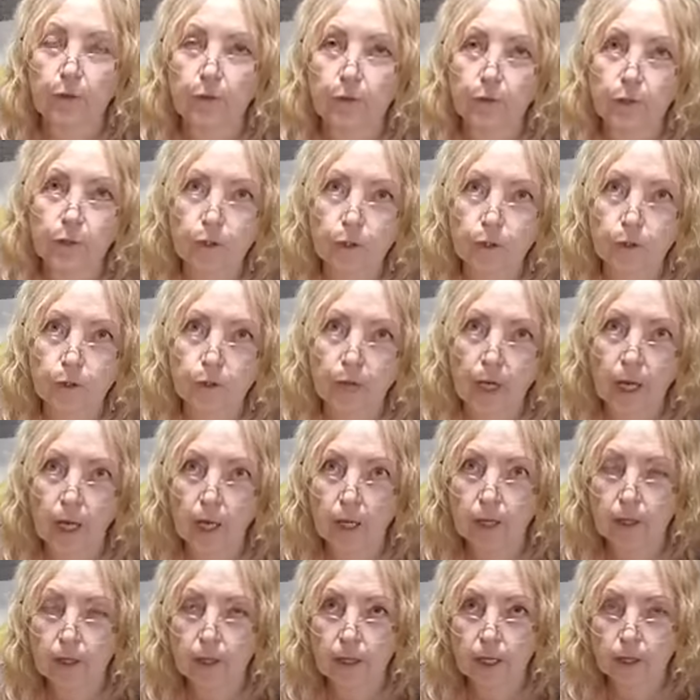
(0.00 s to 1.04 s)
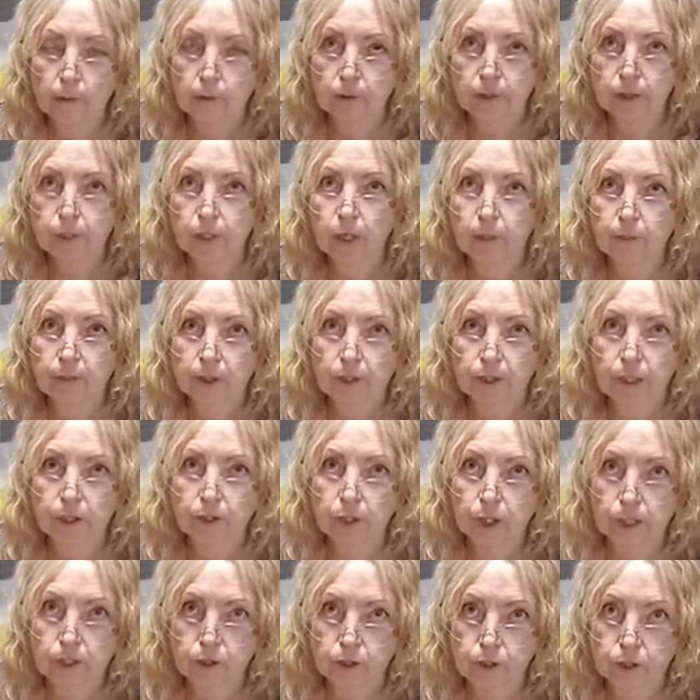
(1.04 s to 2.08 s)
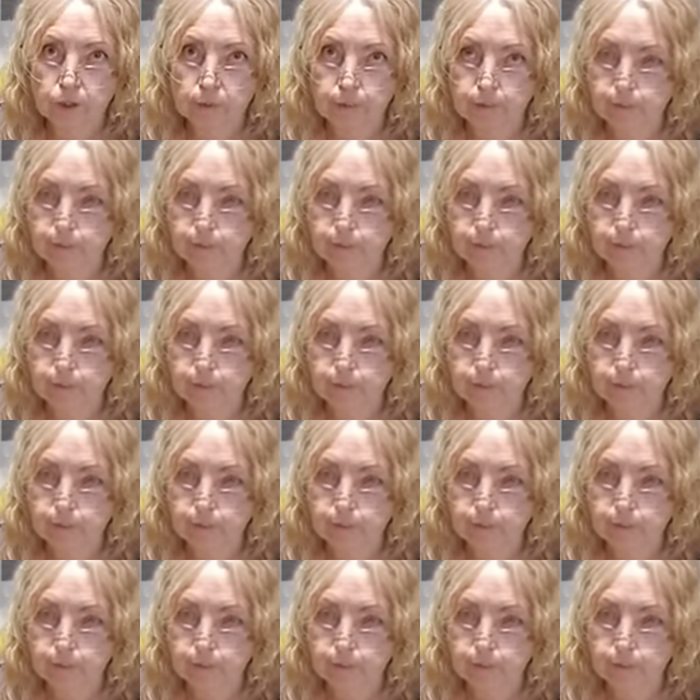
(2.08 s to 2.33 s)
of food, they will stop the digestion.